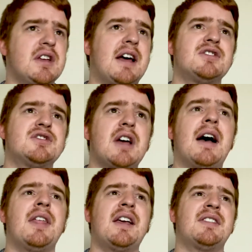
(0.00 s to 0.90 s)
and
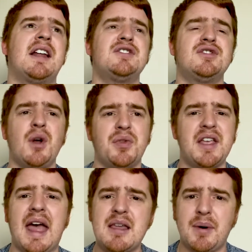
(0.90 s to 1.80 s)
like I said, I just don't
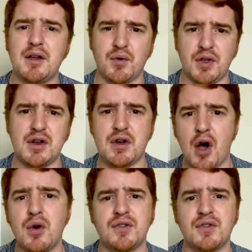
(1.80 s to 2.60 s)
think anybody really knows.